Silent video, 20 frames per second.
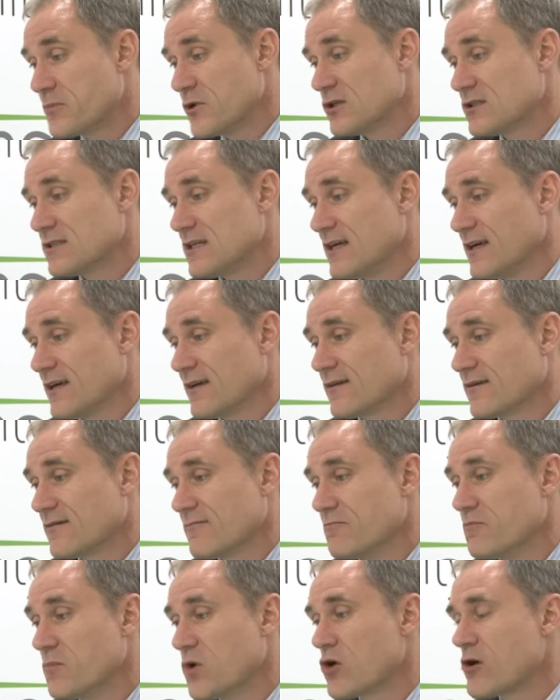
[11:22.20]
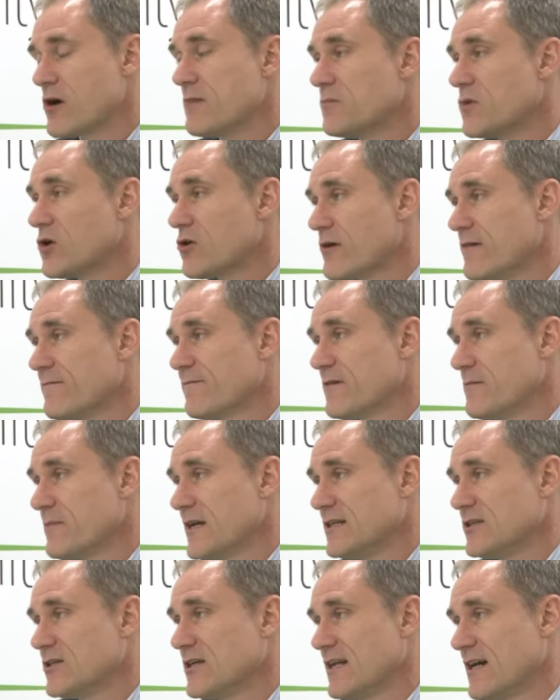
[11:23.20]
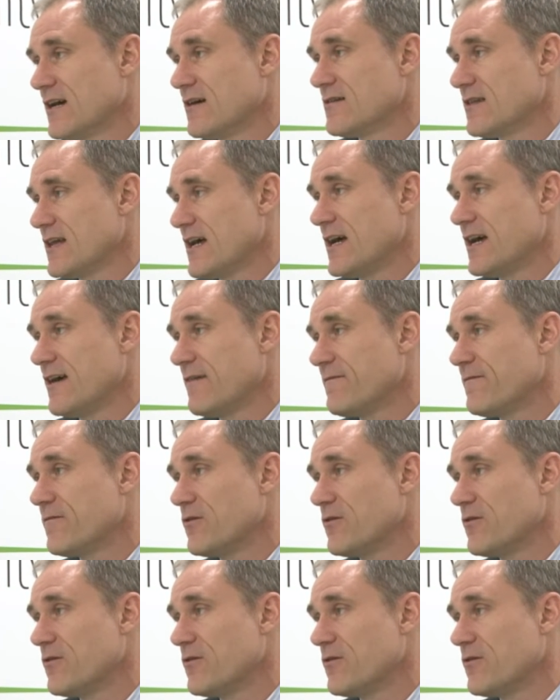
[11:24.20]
putting more and more information out there